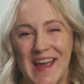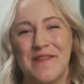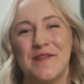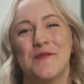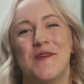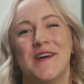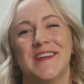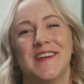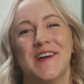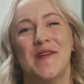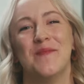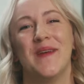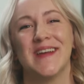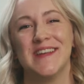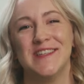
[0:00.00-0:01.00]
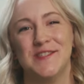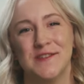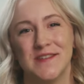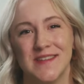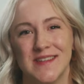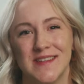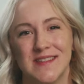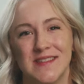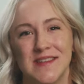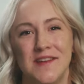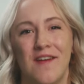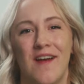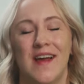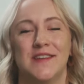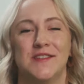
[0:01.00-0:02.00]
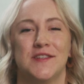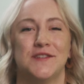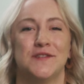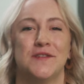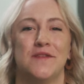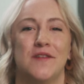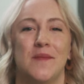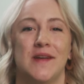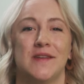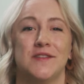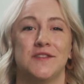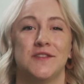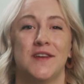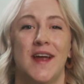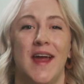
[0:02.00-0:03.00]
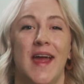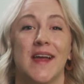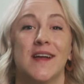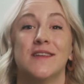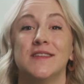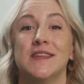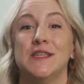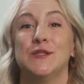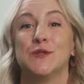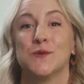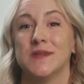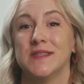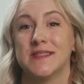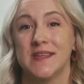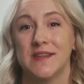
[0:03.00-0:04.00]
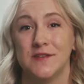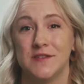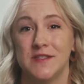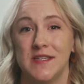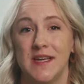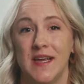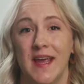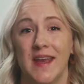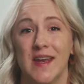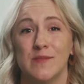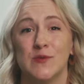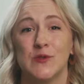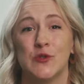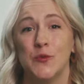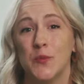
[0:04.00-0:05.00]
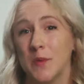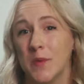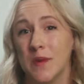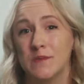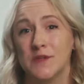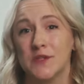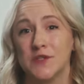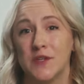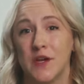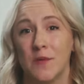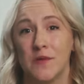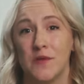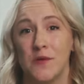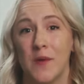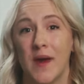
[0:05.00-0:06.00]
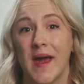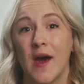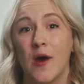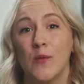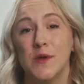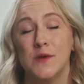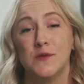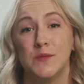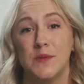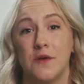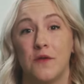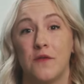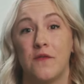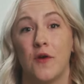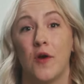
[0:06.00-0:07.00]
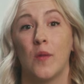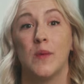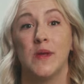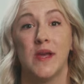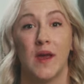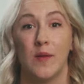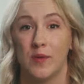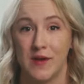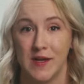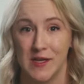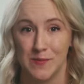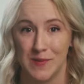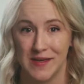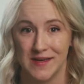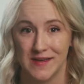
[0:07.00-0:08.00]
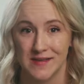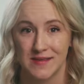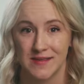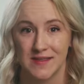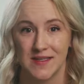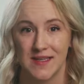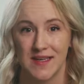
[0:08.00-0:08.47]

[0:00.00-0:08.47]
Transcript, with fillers: everyone, I'm Becky Juda, Senior Agile Delivery Manager at CleanChoice Energy, and I'm super pumped to share with you how we use Miro for our PI planning meetings.